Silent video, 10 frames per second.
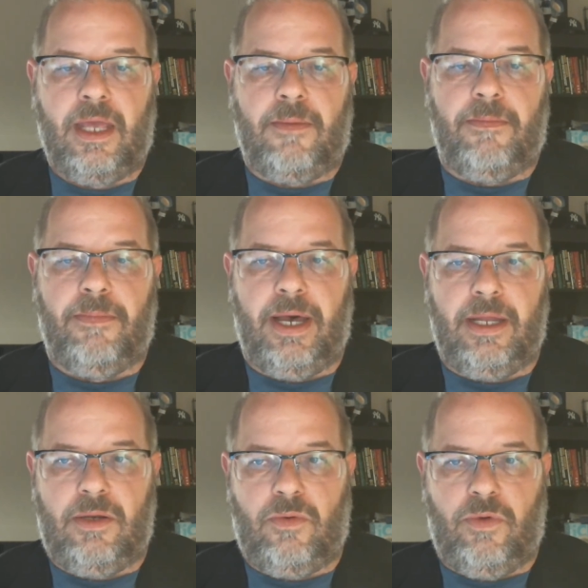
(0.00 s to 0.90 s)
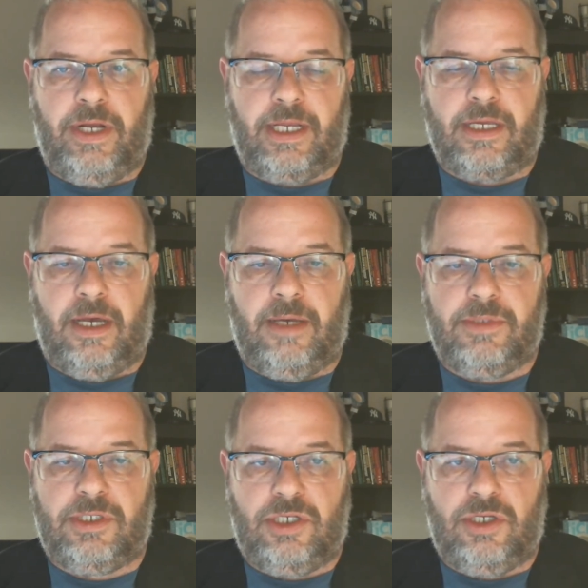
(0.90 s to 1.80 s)
But when it
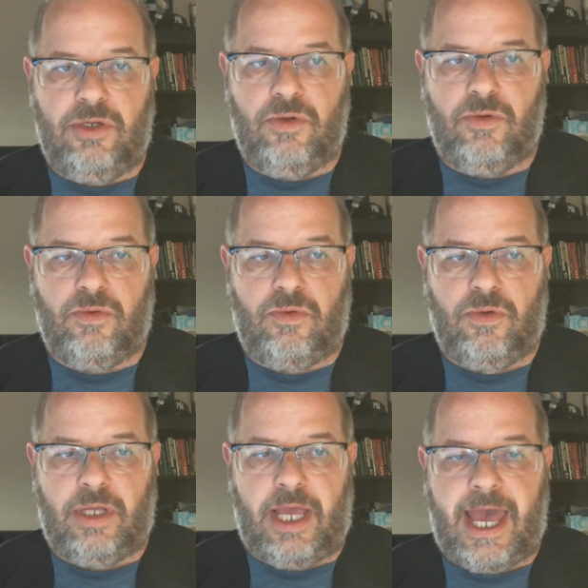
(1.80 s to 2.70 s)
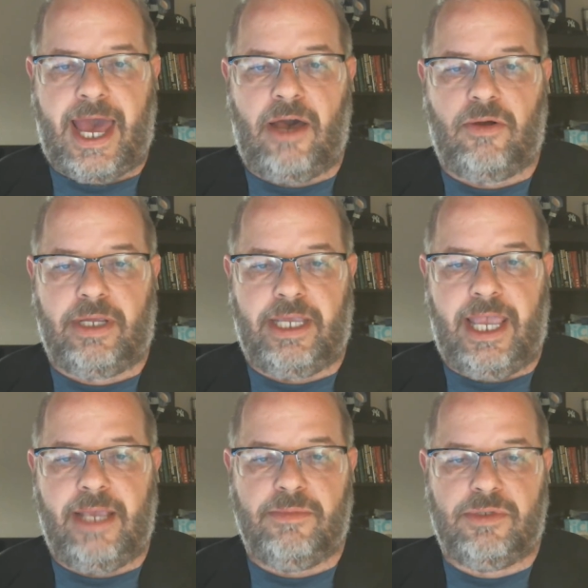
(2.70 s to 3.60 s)
comes to how
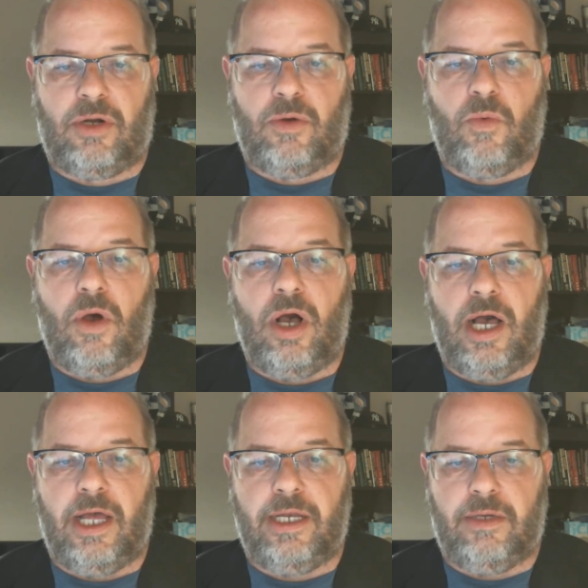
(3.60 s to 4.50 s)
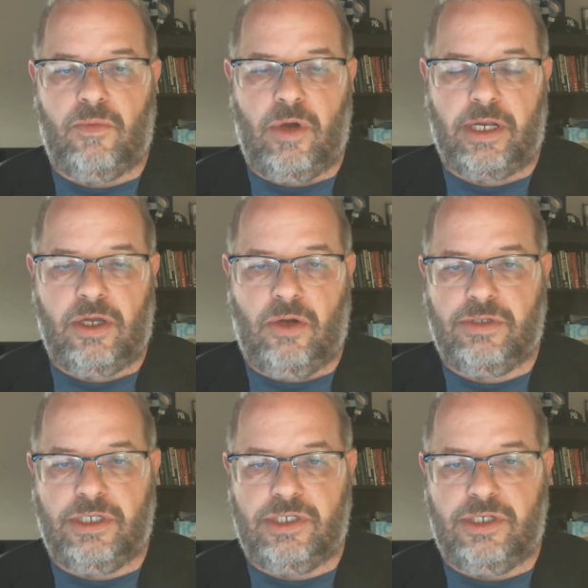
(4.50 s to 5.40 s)
games are won and what
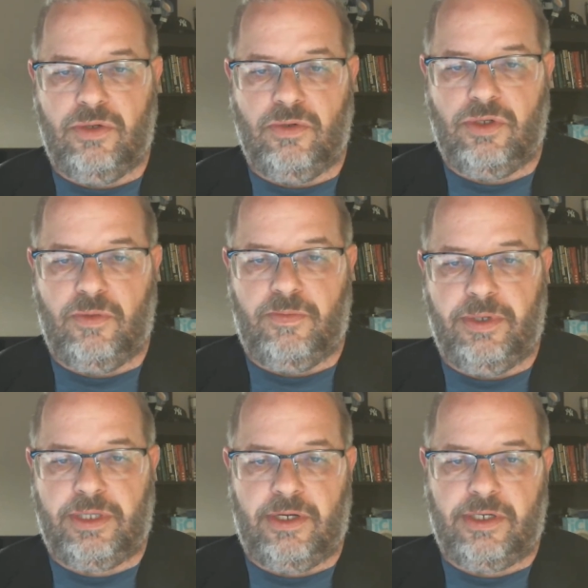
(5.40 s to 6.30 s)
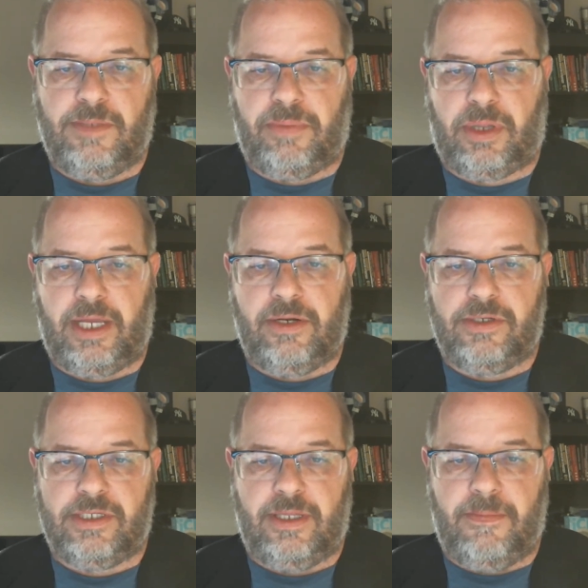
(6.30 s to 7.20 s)
coaches do to put their
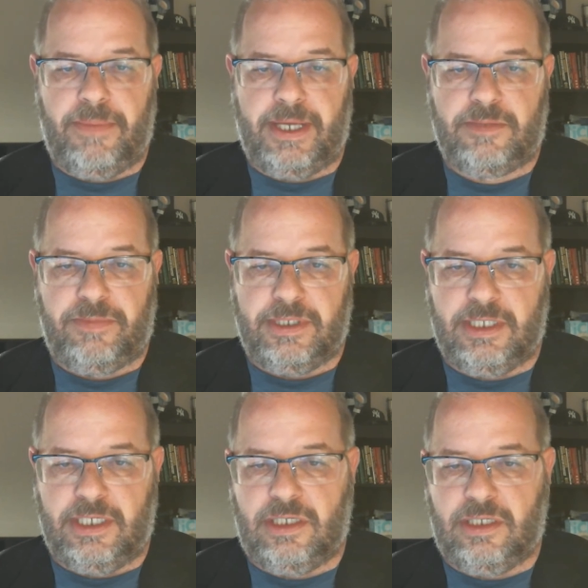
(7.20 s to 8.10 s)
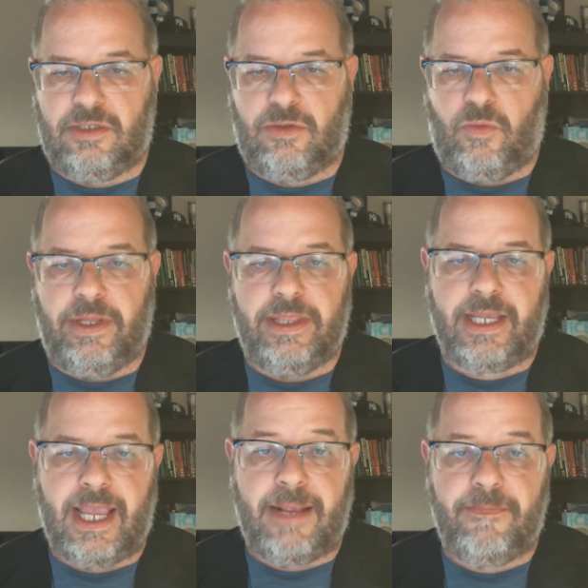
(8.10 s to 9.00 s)
players in the best positions to win the
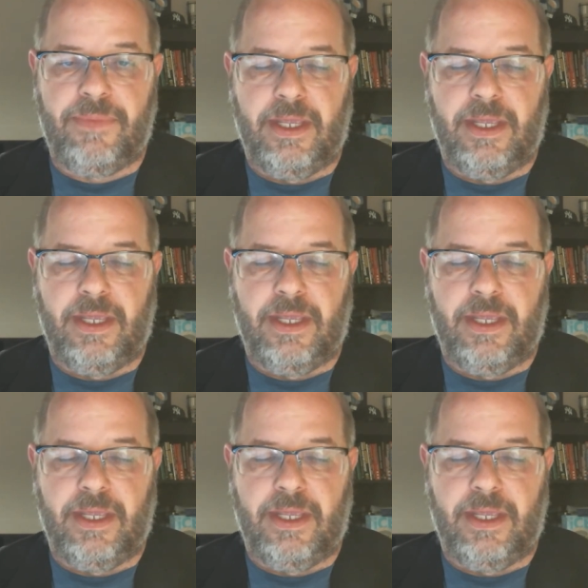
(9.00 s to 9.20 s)
game,